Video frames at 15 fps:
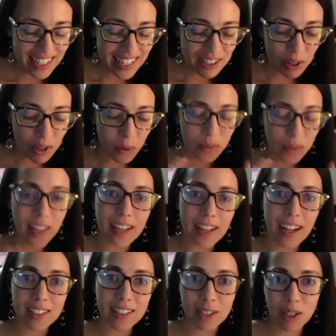so they
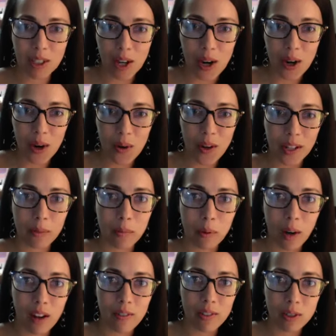got to go on a
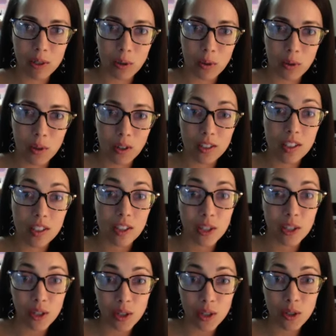private tour to the
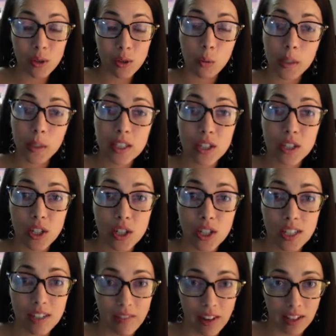new Research
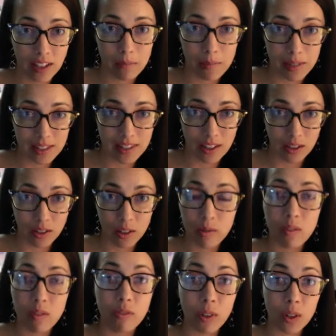and Development Center. They were
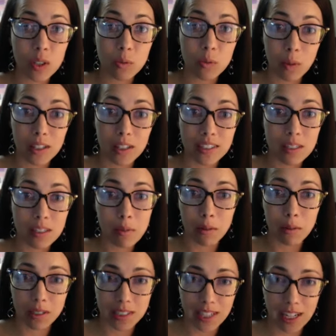the first ones to be
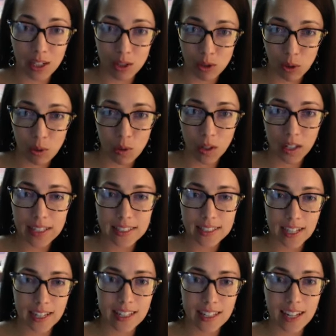able to take a tour
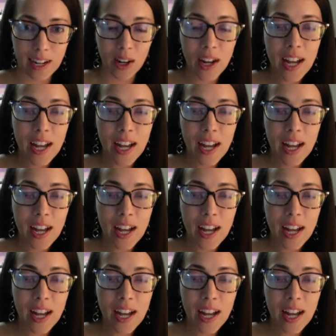inside of there.